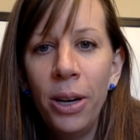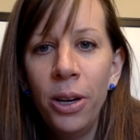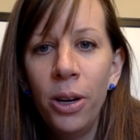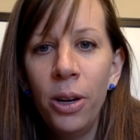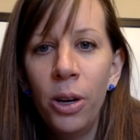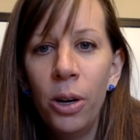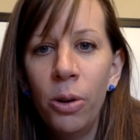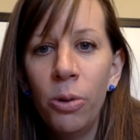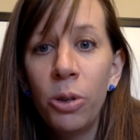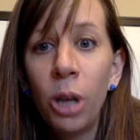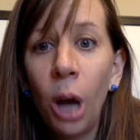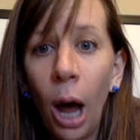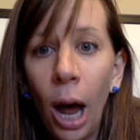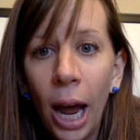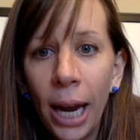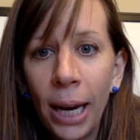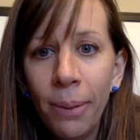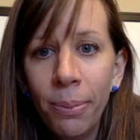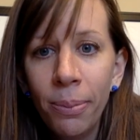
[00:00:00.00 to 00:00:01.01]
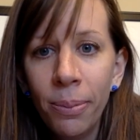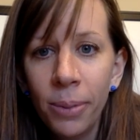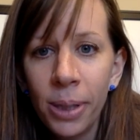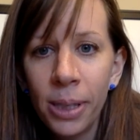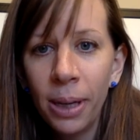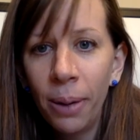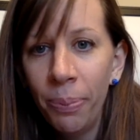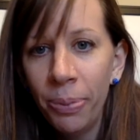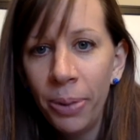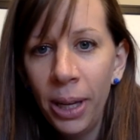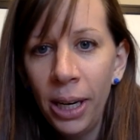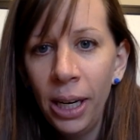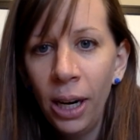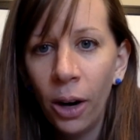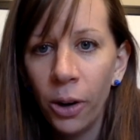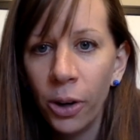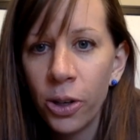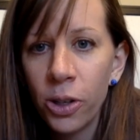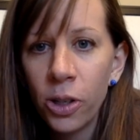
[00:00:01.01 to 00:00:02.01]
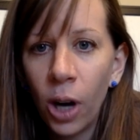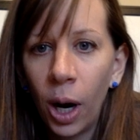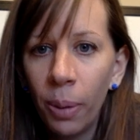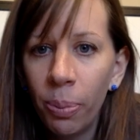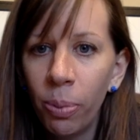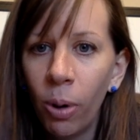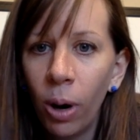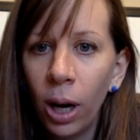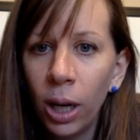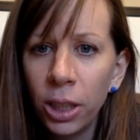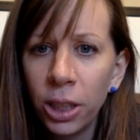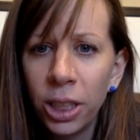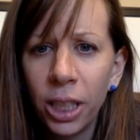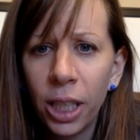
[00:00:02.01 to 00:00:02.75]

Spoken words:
you time something on your stopwatch.